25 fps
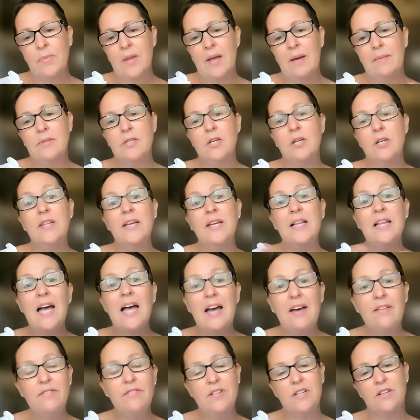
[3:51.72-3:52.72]
So they'll
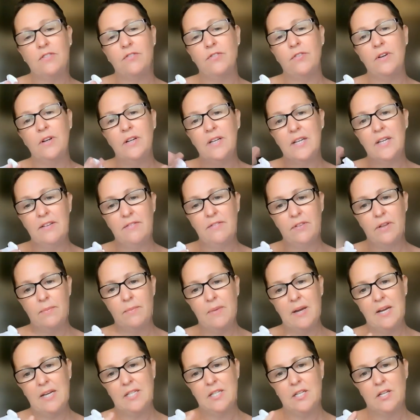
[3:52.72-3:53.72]
have different
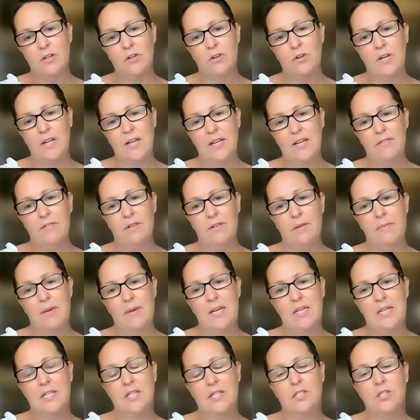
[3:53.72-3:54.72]
inflammation and chronic
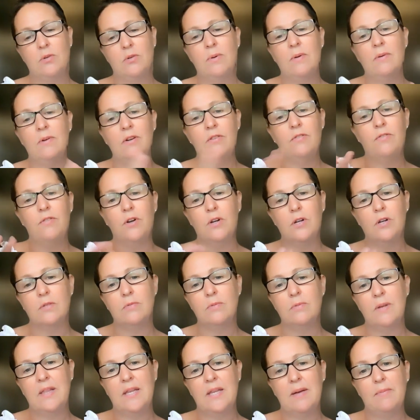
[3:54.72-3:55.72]
inflammation. So we want to focus
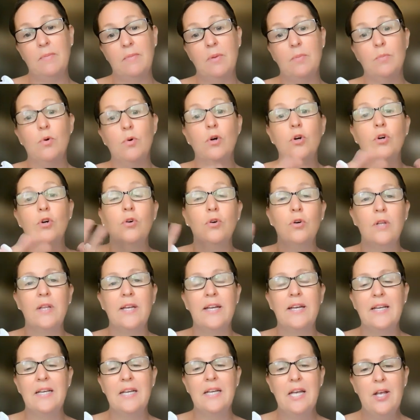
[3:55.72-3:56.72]
with them with more
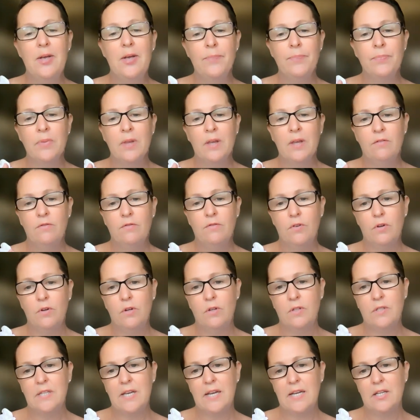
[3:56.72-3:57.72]
cooling
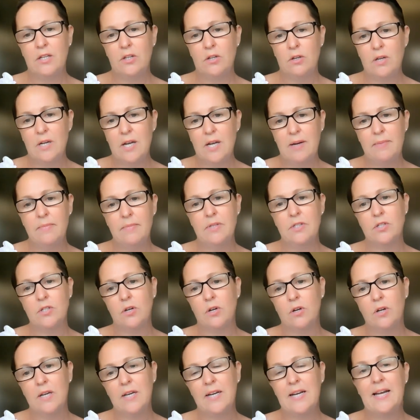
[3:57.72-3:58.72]
foods like cucumbers,
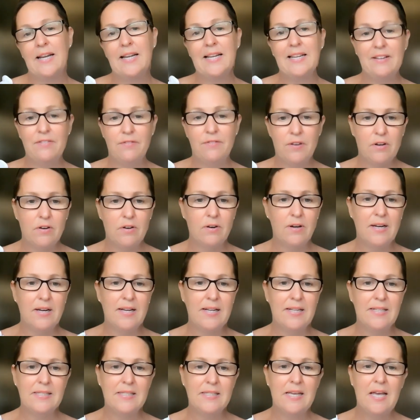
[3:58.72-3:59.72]
coconut, leafy
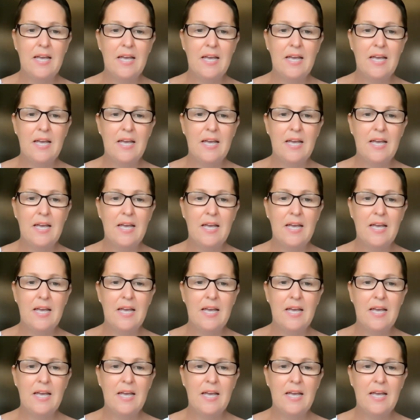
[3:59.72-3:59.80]
greens,